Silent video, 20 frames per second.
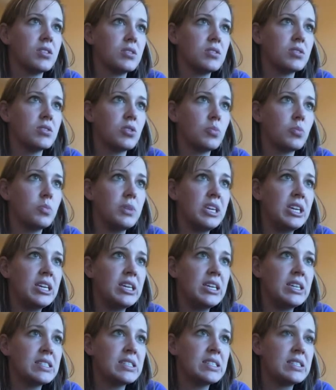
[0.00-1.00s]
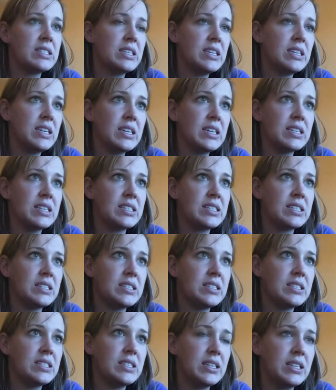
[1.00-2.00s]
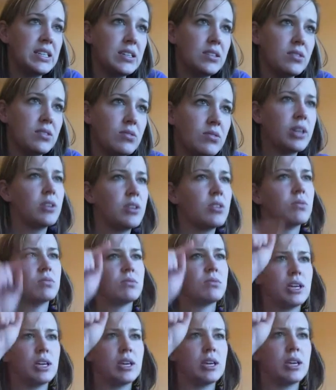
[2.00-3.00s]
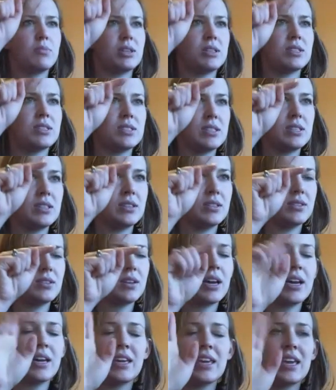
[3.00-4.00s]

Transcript: So B, C, and D. Oh wait, no. A, B, C. I